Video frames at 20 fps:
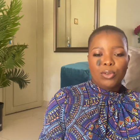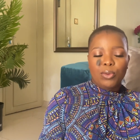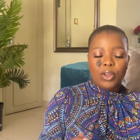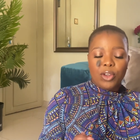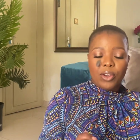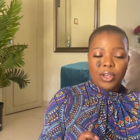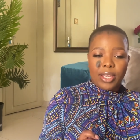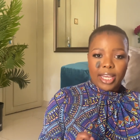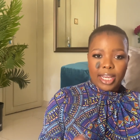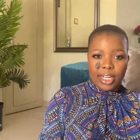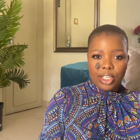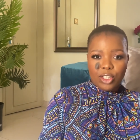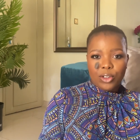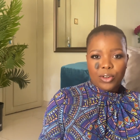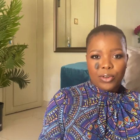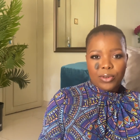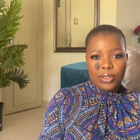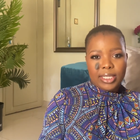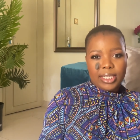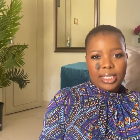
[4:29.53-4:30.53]
When you get your
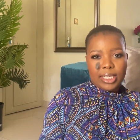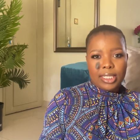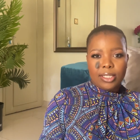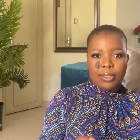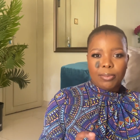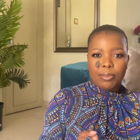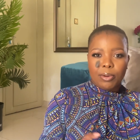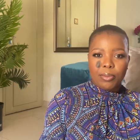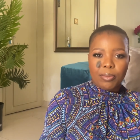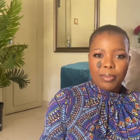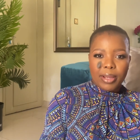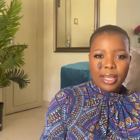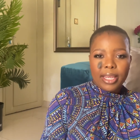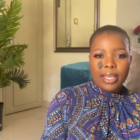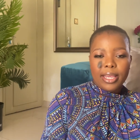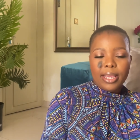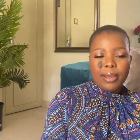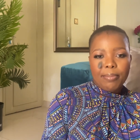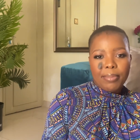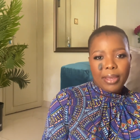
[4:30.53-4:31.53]
receipts about
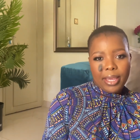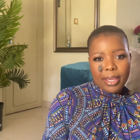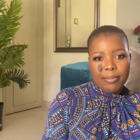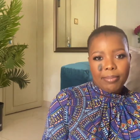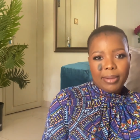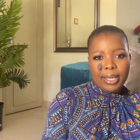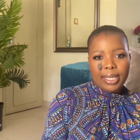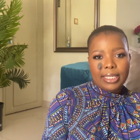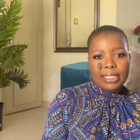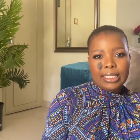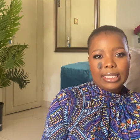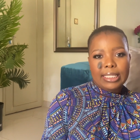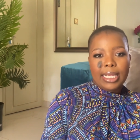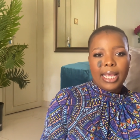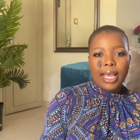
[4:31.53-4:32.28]
making a payment,